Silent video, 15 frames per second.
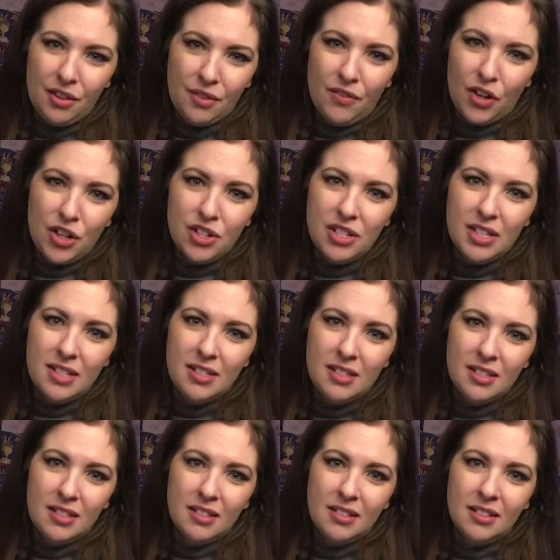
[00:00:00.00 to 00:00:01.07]

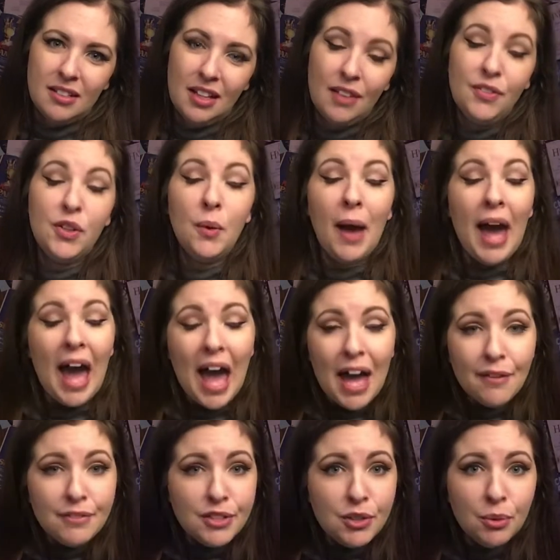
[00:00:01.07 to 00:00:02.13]
versions. If you
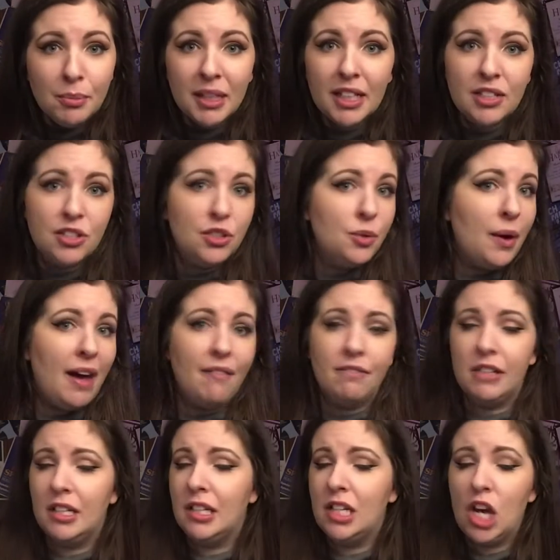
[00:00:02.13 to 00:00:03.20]
have to because you have
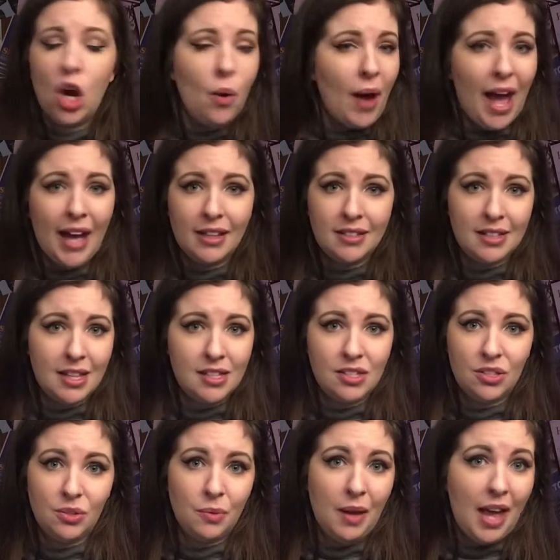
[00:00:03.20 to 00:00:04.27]
no access
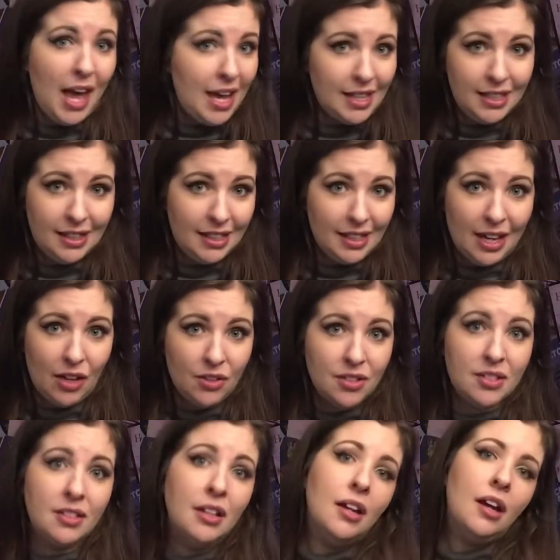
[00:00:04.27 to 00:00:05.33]
to anything
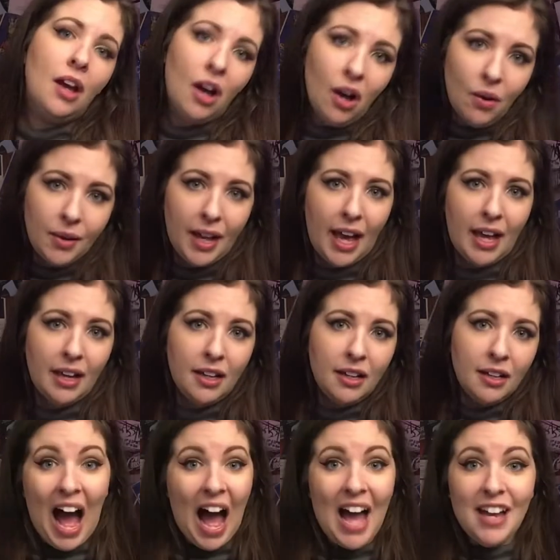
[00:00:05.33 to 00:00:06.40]
else, okay.
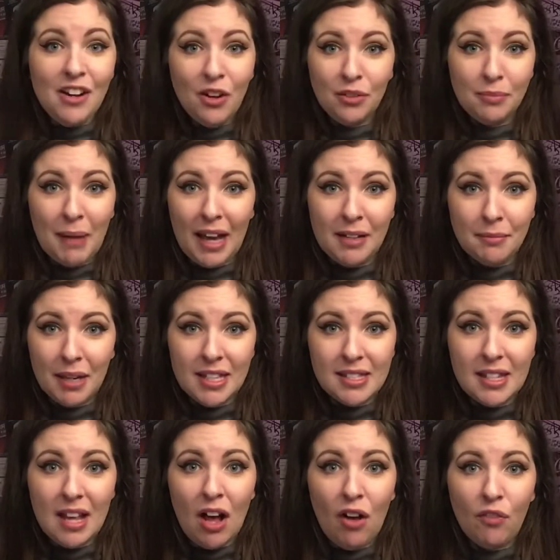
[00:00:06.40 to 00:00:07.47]
I don't mind
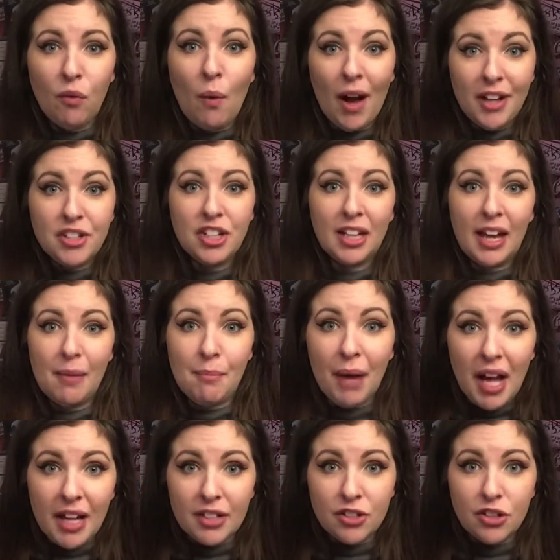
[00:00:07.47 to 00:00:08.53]
myself watching a
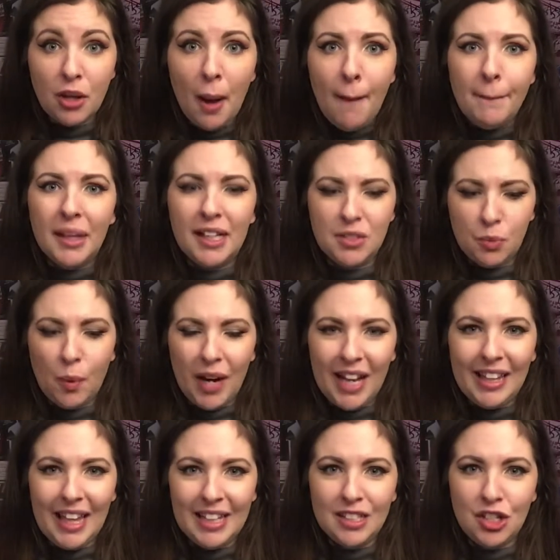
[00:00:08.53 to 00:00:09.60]
bunch because what I
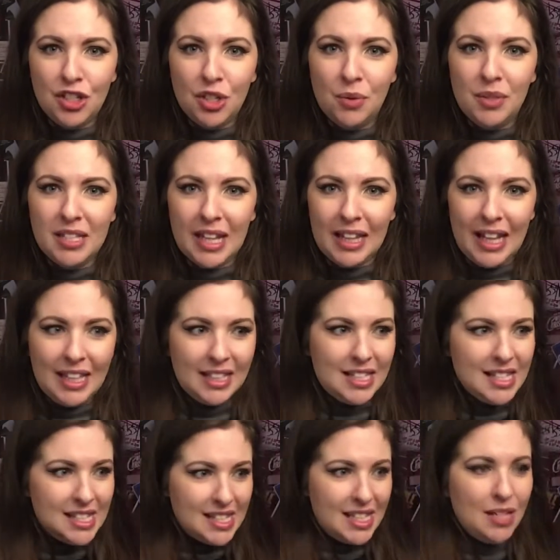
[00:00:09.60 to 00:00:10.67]
like to do is I like to
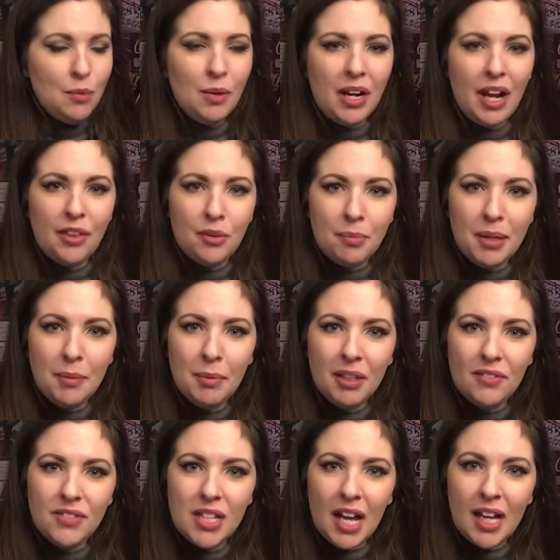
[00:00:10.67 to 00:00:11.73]
see what other people have
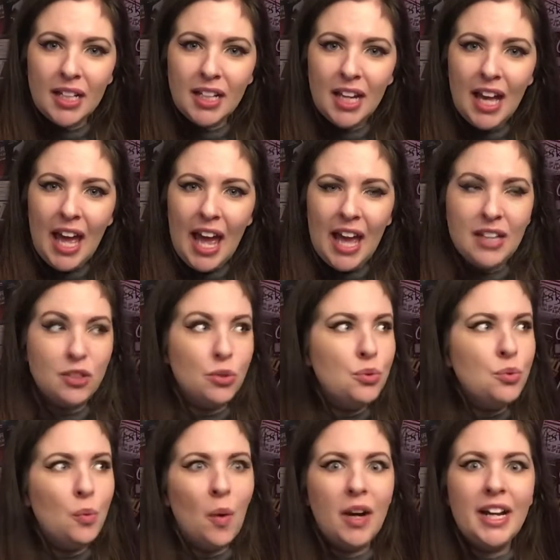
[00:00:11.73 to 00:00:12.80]
done and,
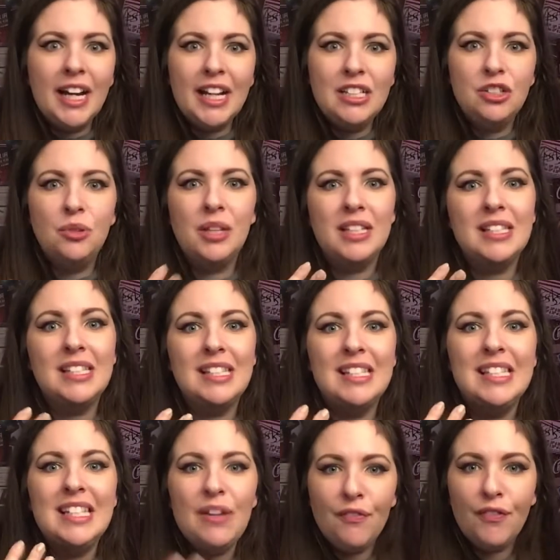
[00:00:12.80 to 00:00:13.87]
what can I do that's
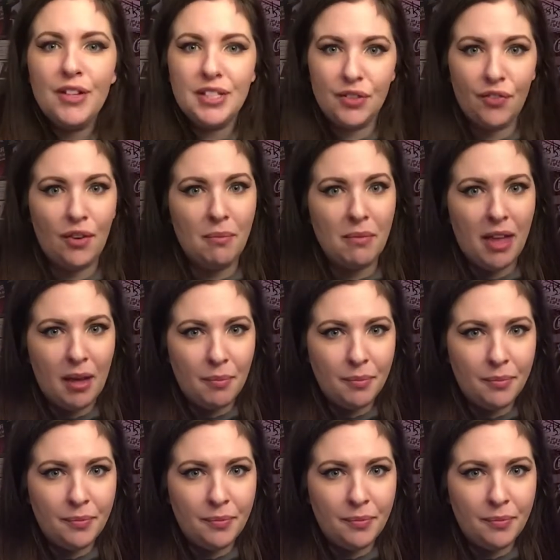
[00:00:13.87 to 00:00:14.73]
different from them?